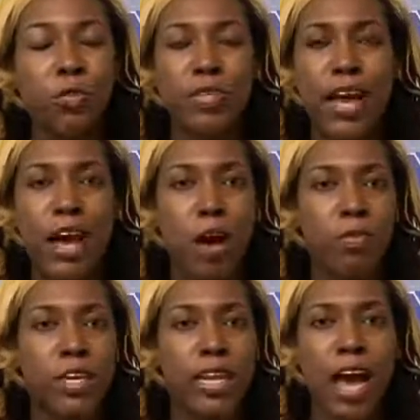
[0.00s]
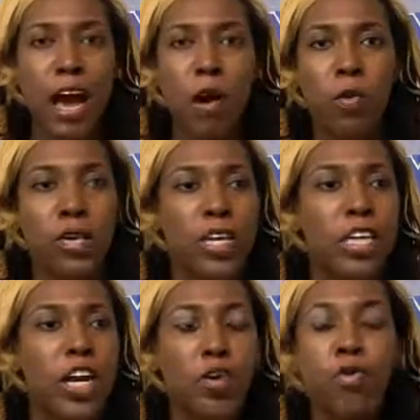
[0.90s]
down and out and
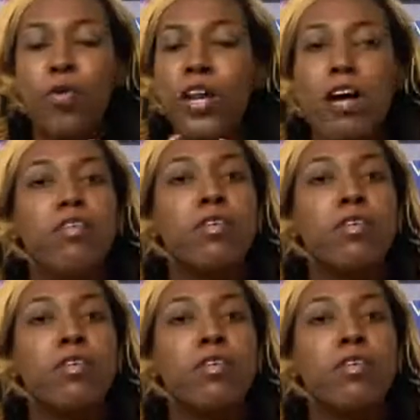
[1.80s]
whatever